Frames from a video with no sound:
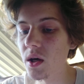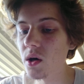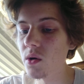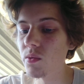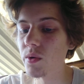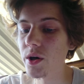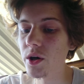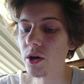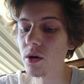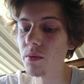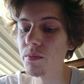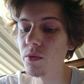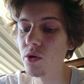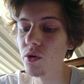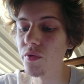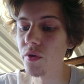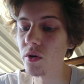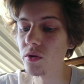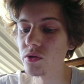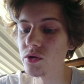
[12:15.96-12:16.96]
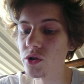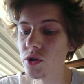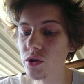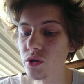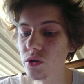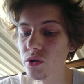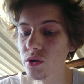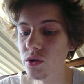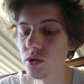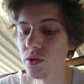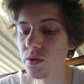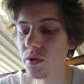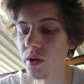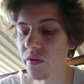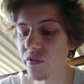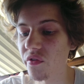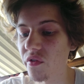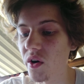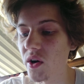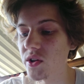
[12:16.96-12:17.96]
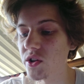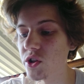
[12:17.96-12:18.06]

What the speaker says: we're going to move on to the front